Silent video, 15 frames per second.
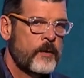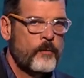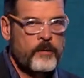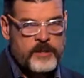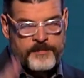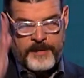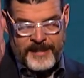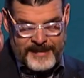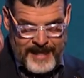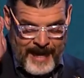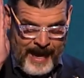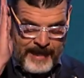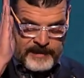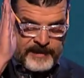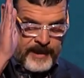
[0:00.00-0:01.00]
Which means
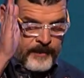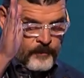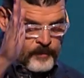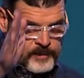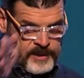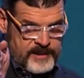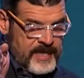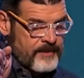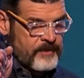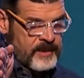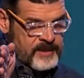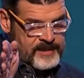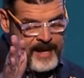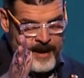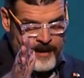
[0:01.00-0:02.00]
as they were
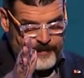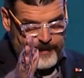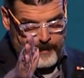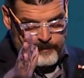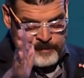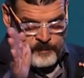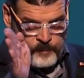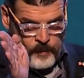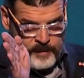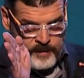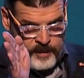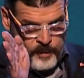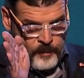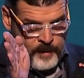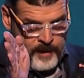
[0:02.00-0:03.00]
steaming south, it was
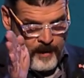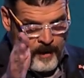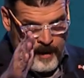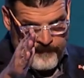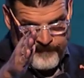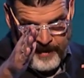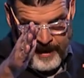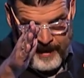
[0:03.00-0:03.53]
1 degree off,